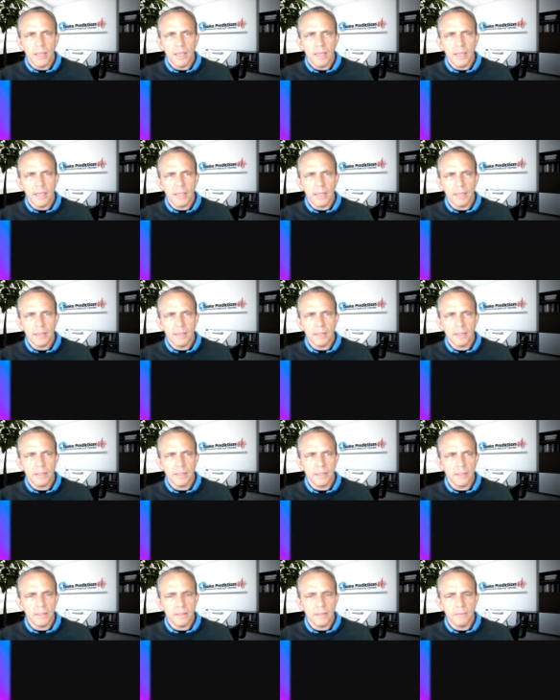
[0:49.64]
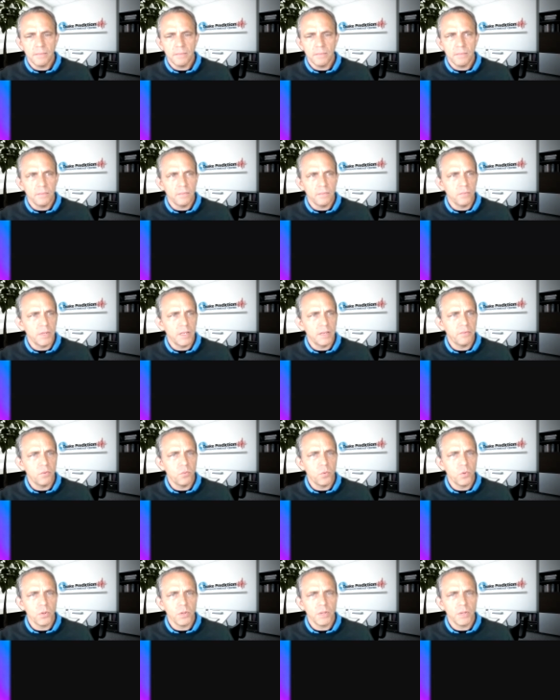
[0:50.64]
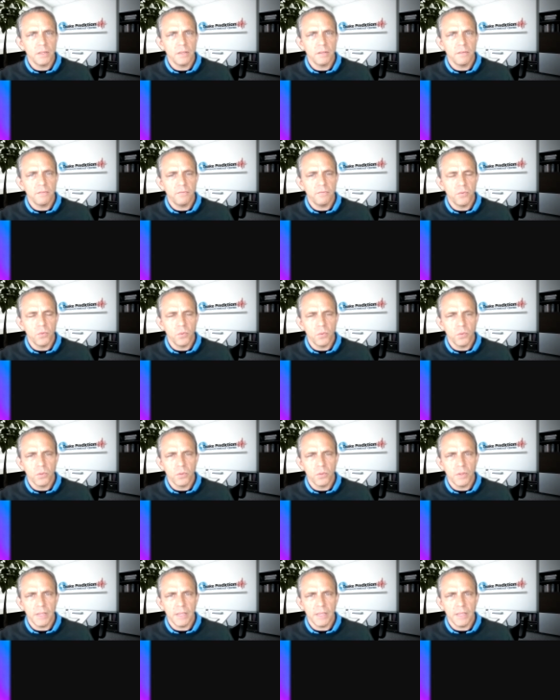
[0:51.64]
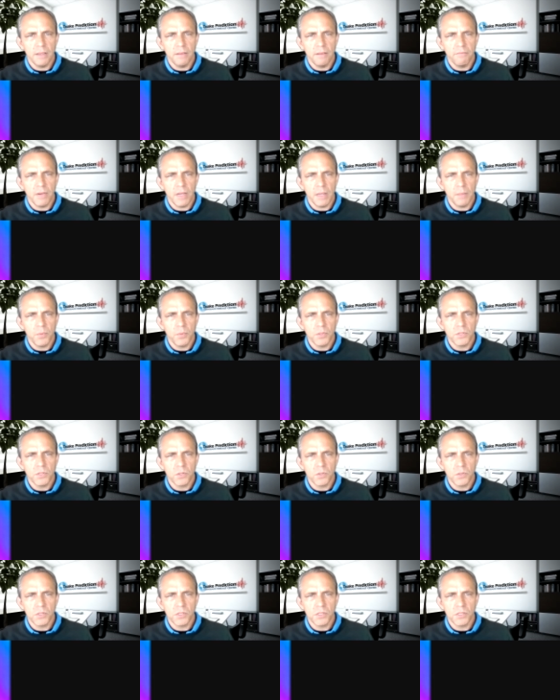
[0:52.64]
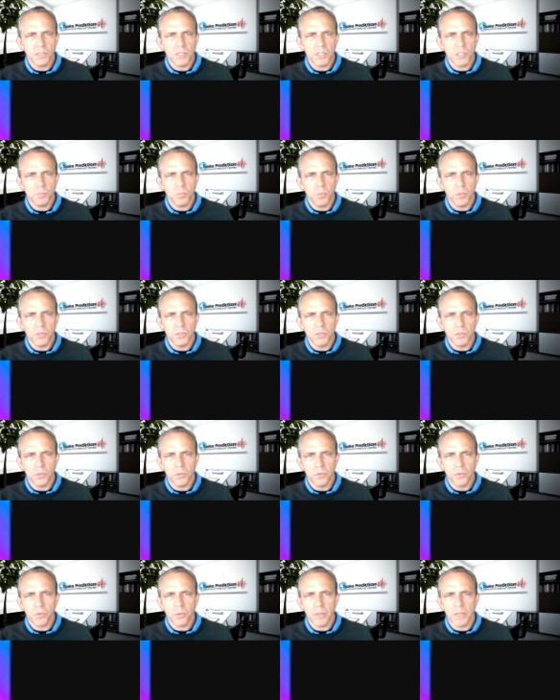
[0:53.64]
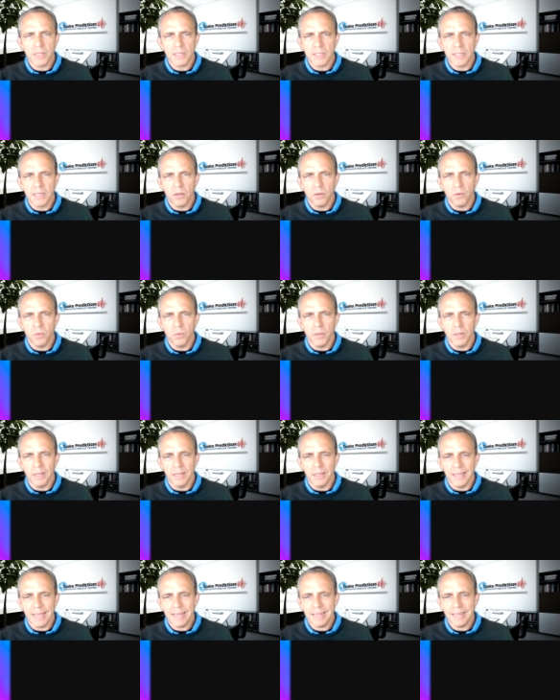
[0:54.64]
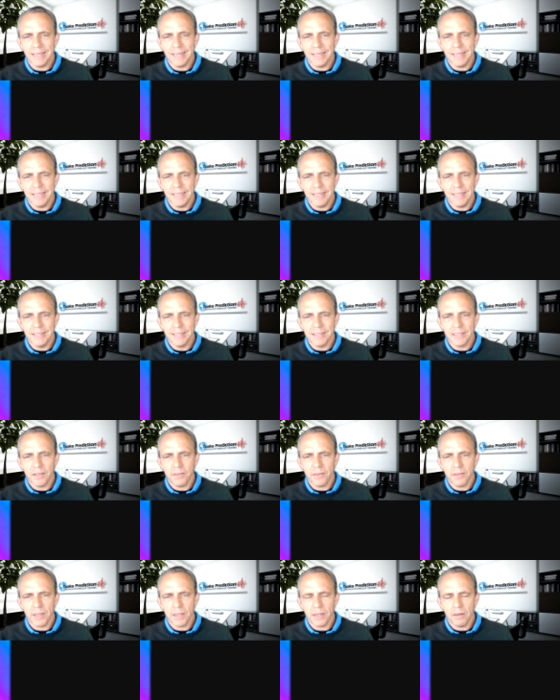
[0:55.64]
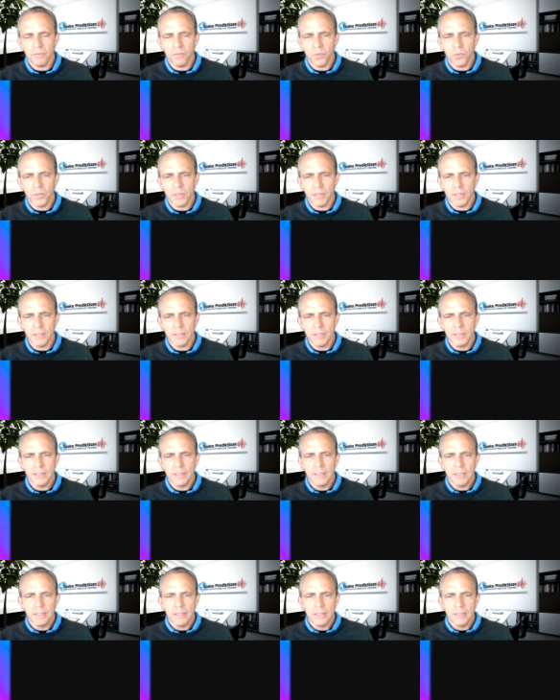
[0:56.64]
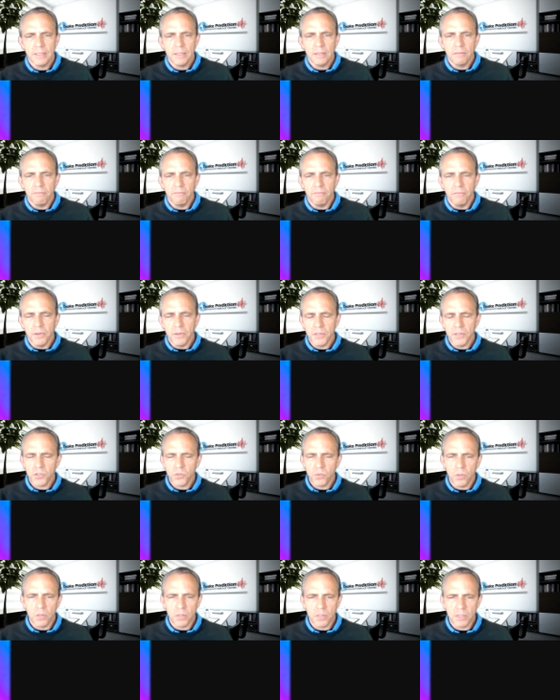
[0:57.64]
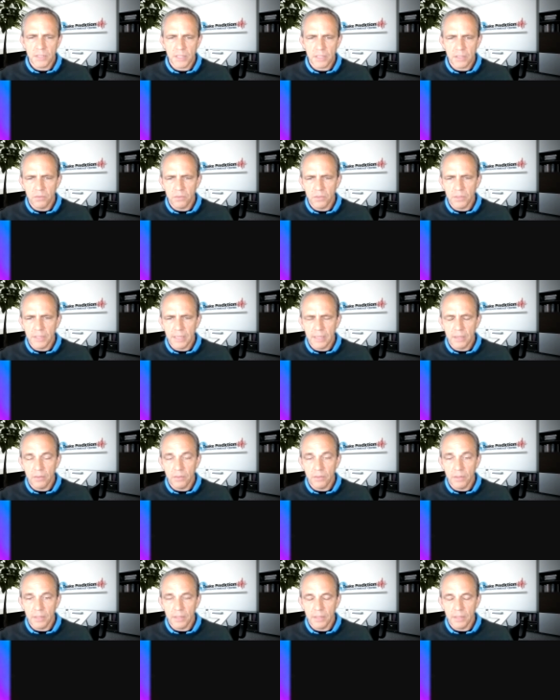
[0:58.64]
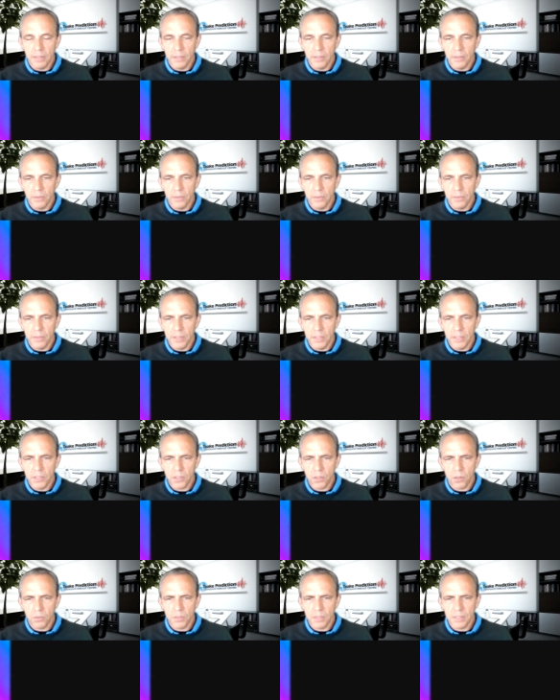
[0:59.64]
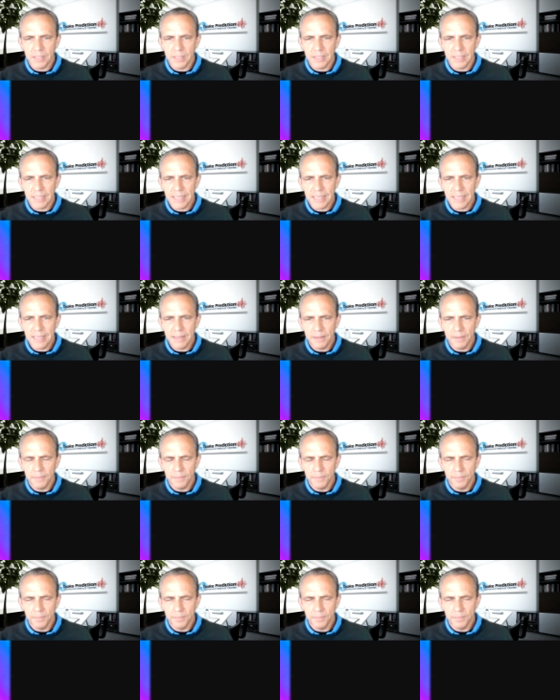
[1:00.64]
And uh, we have a warning for a 5.0 to 6.0 earthquake is now uh, likely in Southern California very strong signal down near the Salton Sea.